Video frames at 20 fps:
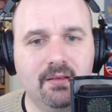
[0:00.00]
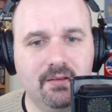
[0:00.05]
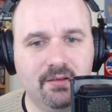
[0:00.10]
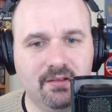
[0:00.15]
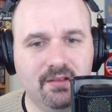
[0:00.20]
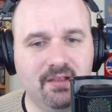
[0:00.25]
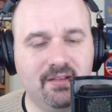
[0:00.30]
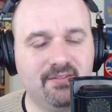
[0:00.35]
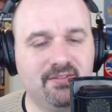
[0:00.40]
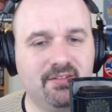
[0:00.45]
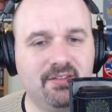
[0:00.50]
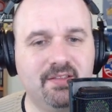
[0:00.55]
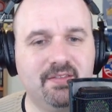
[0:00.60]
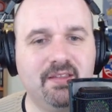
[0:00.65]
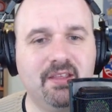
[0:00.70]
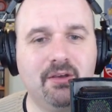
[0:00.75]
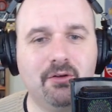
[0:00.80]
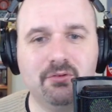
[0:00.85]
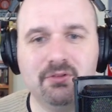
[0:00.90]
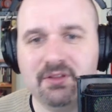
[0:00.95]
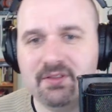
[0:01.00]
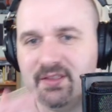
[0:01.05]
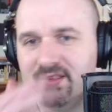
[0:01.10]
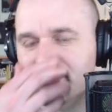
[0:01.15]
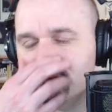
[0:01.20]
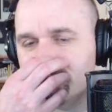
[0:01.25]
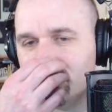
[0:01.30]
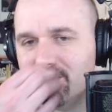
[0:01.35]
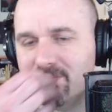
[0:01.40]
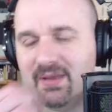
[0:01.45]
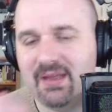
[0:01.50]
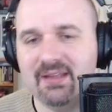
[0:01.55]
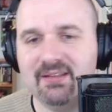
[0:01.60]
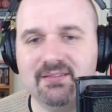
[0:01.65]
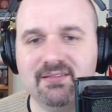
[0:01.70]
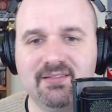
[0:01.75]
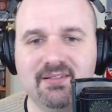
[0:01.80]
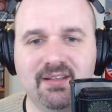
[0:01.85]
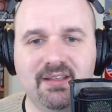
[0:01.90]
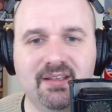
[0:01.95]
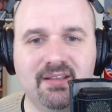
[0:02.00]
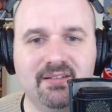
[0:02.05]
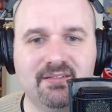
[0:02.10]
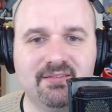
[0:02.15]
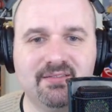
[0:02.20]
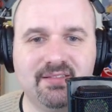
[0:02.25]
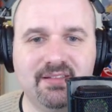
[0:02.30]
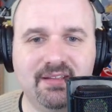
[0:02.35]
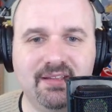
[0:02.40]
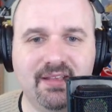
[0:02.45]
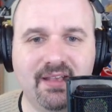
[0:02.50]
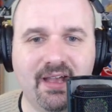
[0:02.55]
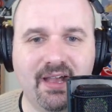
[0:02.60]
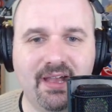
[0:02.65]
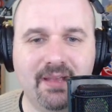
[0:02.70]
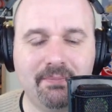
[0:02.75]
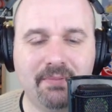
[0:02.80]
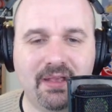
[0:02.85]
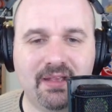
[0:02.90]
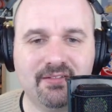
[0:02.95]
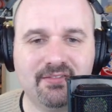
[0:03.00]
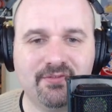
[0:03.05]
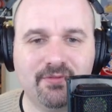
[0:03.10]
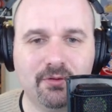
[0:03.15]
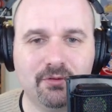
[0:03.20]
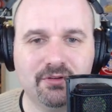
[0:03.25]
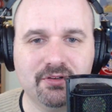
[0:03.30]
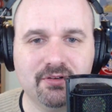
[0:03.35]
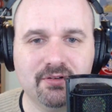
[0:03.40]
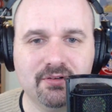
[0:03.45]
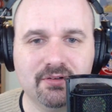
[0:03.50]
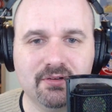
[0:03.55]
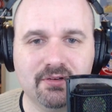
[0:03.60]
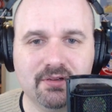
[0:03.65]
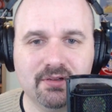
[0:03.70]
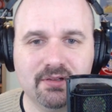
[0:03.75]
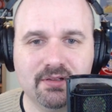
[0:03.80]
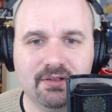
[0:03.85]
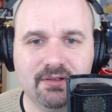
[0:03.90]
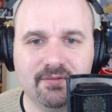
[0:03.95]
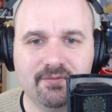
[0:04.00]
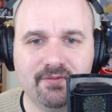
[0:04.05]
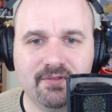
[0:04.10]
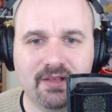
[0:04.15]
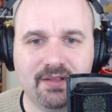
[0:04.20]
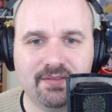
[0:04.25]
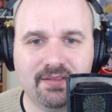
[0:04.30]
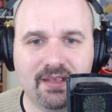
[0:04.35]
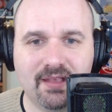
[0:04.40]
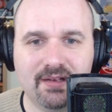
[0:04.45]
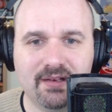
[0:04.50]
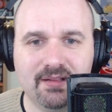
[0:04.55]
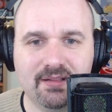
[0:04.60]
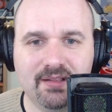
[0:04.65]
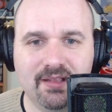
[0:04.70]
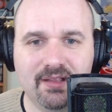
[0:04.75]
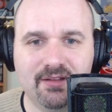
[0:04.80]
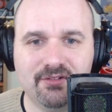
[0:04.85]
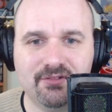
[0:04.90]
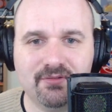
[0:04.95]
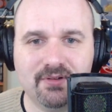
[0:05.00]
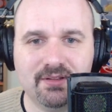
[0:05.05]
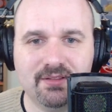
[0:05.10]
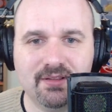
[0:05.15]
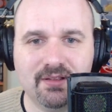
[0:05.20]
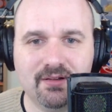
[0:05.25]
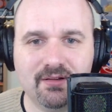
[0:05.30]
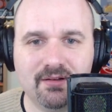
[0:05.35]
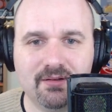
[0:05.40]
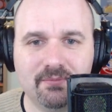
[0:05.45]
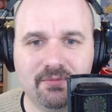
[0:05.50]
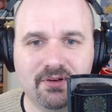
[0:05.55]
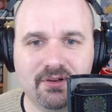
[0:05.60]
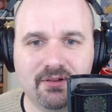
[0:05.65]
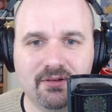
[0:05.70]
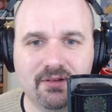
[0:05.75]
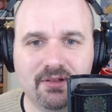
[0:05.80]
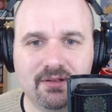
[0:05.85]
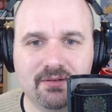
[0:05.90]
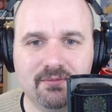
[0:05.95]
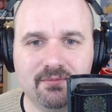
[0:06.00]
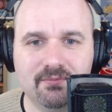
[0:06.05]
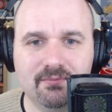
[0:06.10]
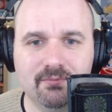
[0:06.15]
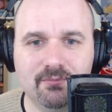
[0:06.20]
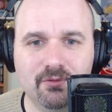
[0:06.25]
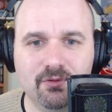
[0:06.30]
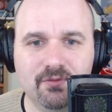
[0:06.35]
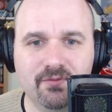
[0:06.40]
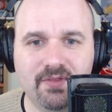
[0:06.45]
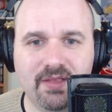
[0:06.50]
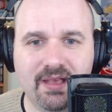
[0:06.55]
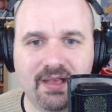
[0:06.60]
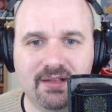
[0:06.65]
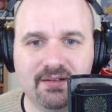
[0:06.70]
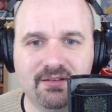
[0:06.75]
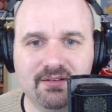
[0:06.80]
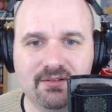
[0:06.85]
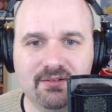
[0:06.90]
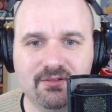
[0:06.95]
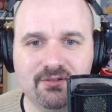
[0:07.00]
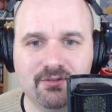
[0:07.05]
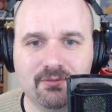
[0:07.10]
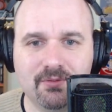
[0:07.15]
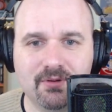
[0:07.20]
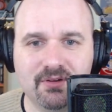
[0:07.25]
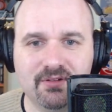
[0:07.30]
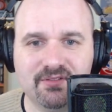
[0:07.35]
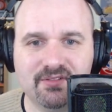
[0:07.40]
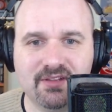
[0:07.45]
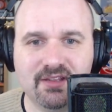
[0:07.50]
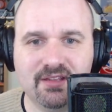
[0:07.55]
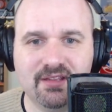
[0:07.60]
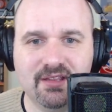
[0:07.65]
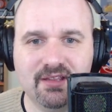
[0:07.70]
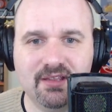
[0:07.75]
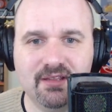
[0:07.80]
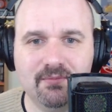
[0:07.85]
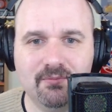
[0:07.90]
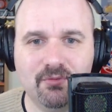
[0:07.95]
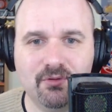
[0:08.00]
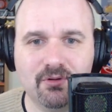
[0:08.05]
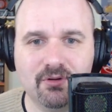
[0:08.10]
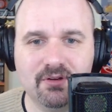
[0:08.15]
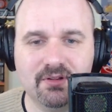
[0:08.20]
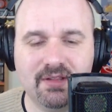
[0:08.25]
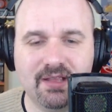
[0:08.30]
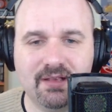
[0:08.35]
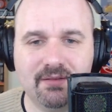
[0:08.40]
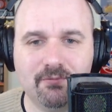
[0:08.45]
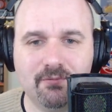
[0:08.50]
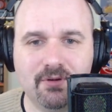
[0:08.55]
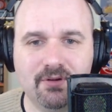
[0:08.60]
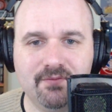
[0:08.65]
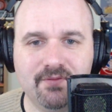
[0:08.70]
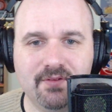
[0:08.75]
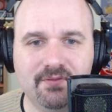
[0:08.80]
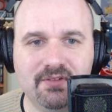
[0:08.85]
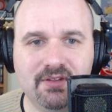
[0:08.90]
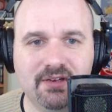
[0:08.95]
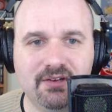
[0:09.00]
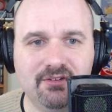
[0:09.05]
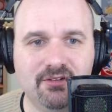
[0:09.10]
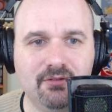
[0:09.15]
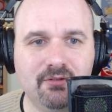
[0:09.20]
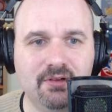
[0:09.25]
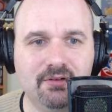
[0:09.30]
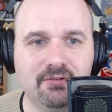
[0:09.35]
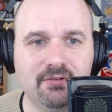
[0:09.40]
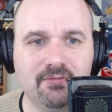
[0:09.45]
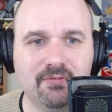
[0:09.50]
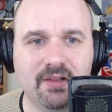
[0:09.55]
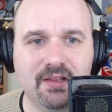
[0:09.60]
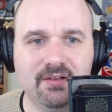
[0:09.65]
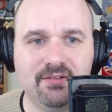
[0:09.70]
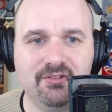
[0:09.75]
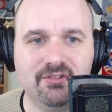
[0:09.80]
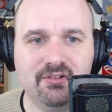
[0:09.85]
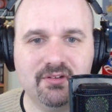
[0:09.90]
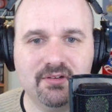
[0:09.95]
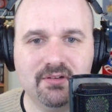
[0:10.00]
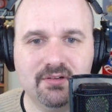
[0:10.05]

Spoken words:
Okay, so then the only thing that remains is the high pass filter. Got that engaged right there, and I'm going to go ahead and move that to where it's kicking in more in that 150 to 200 range.